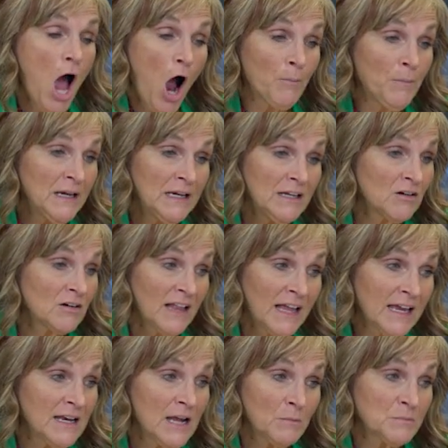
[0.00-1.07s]
our pineal
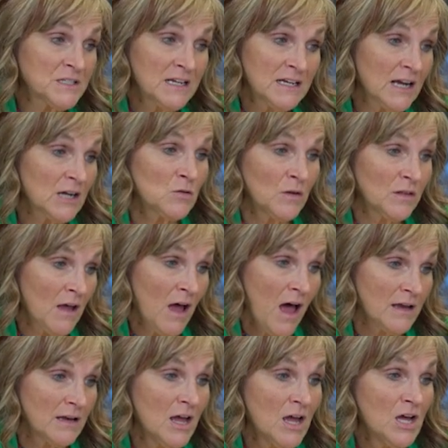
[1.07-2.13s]
gland helps connect with
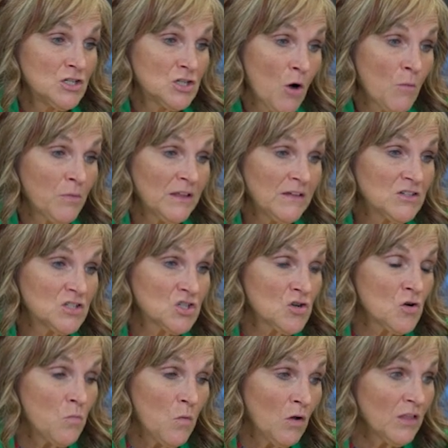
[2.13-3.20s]
God. Don't believe it's
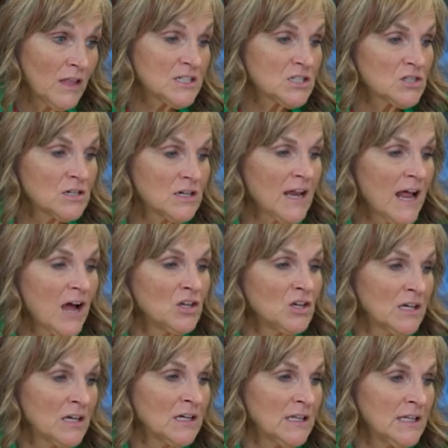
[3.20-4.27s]
true? Well, let's look at how you
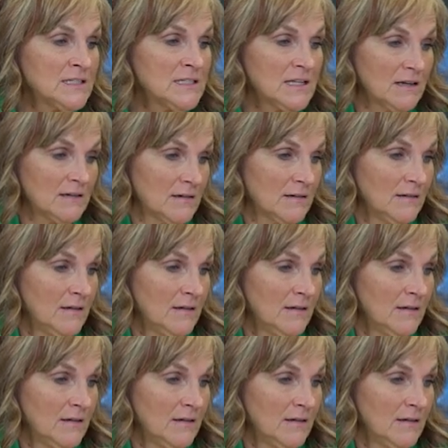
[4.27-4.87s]
can cleanse it.